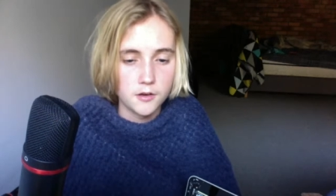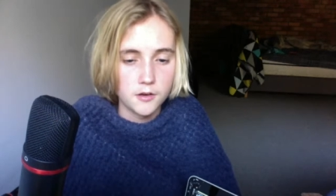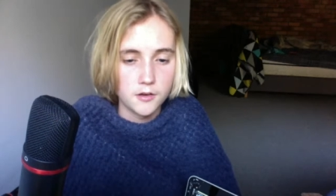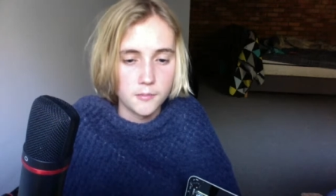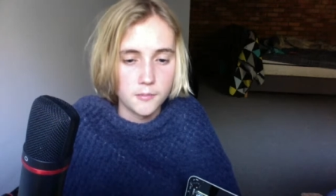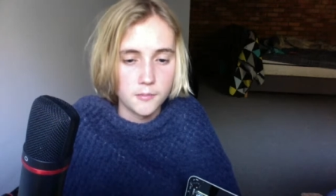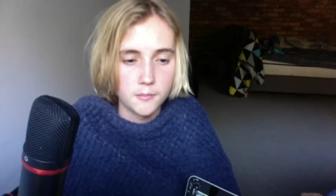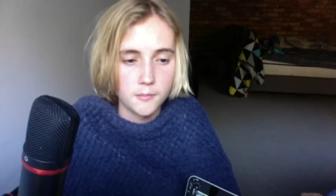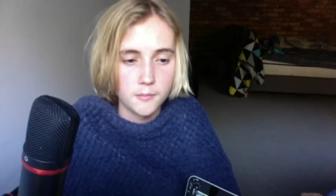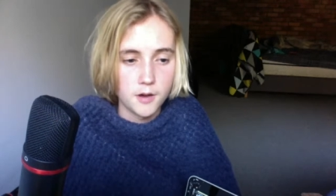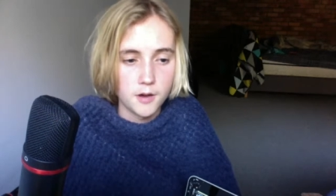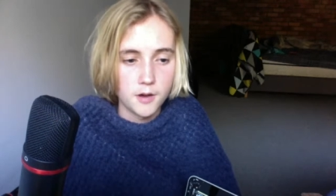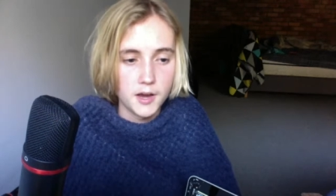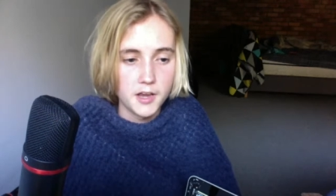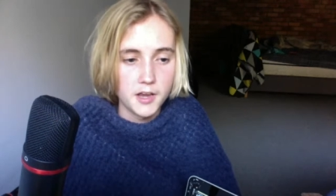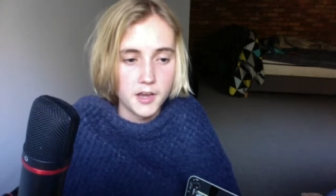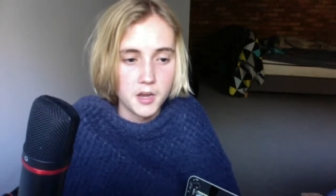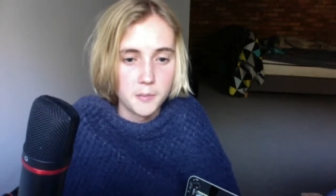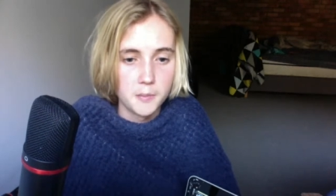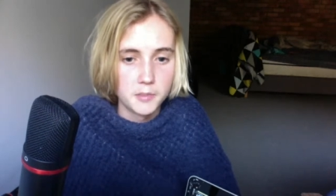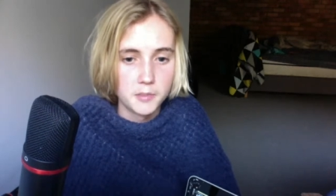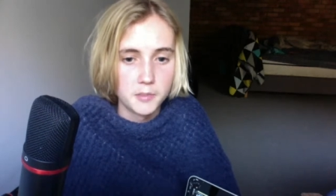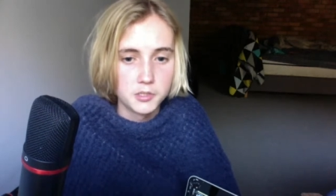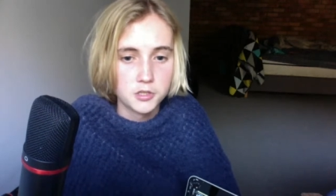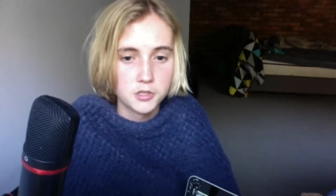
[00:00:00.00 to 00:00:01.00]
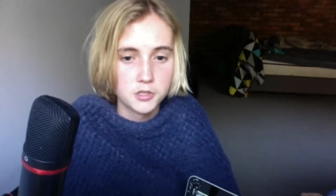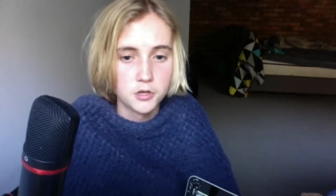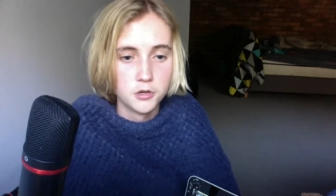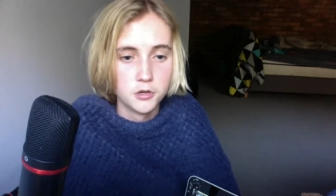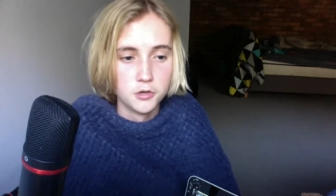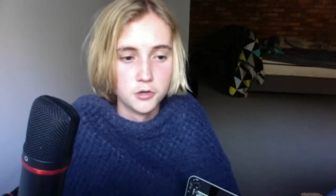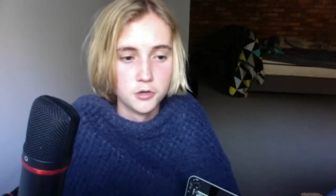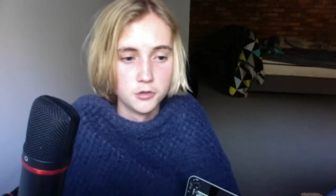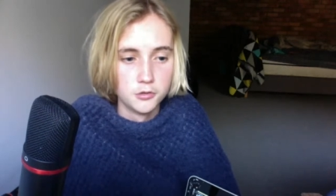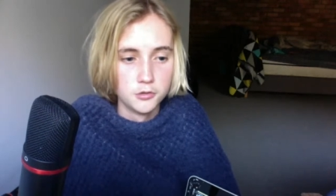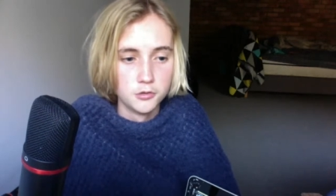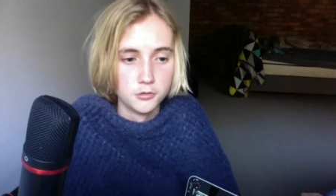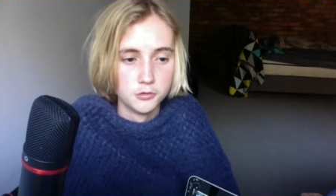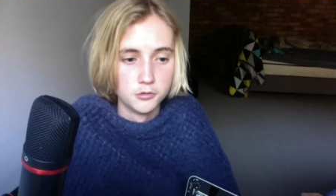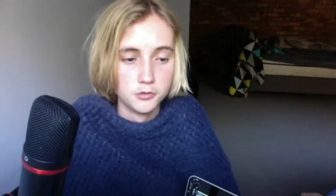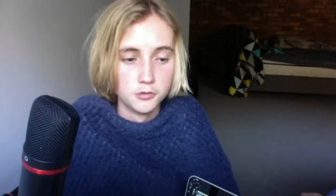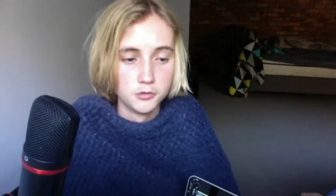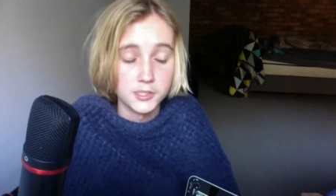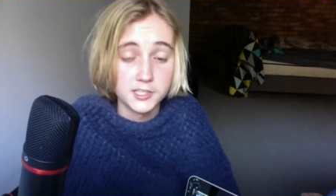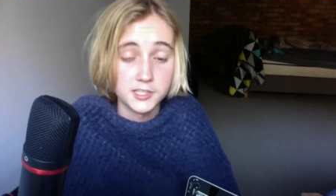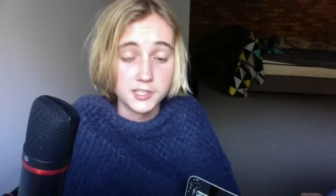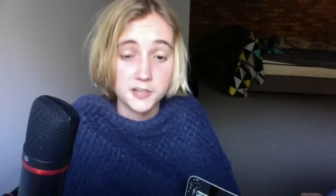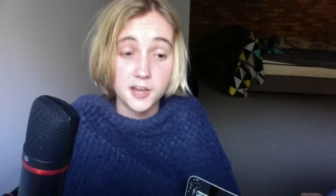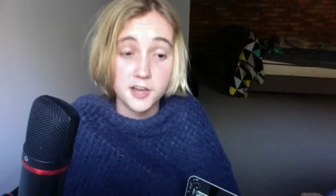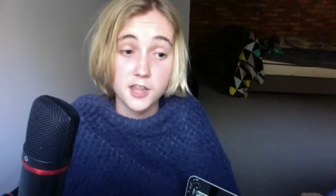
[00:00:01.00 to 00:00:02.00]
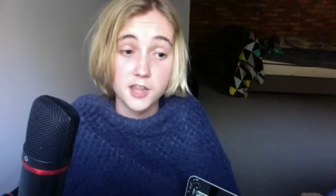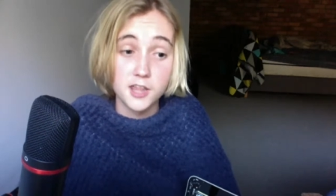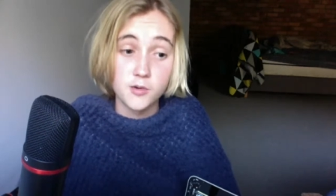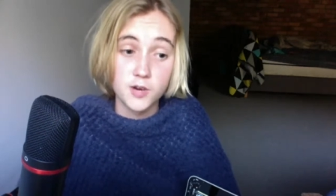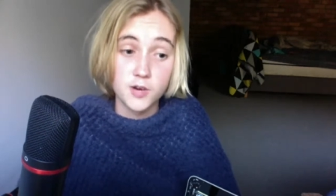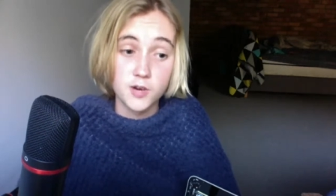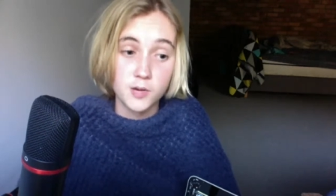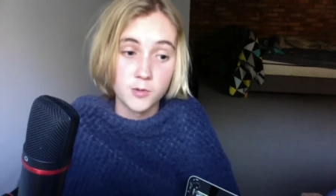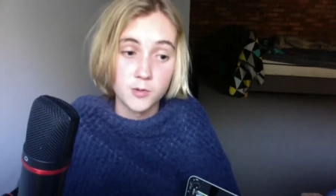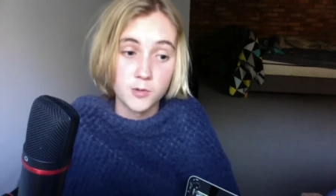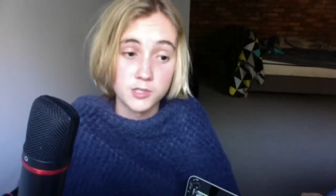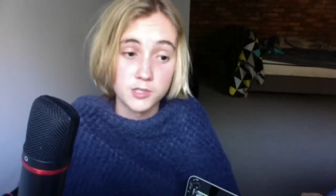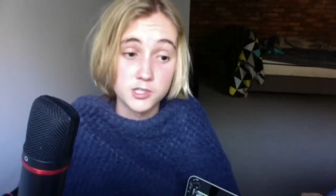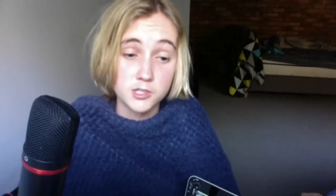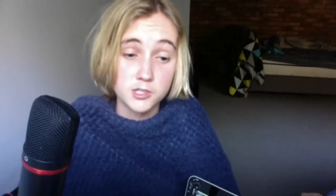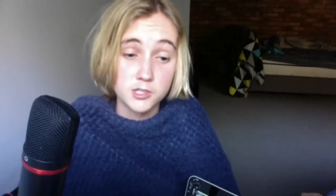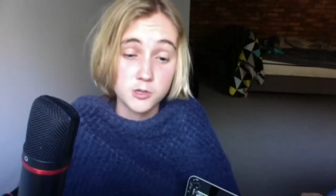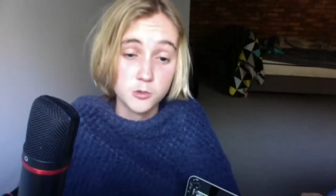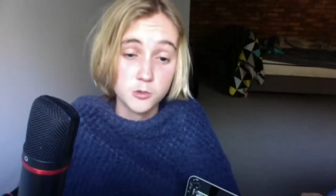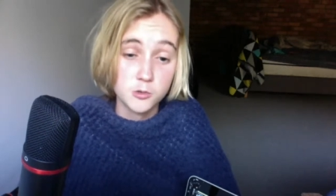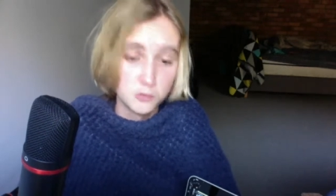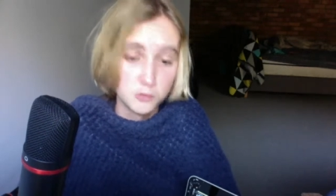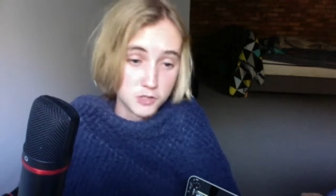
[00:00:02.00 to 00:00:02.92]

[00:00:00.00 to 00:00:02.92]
My number 2 is another one I watched at school.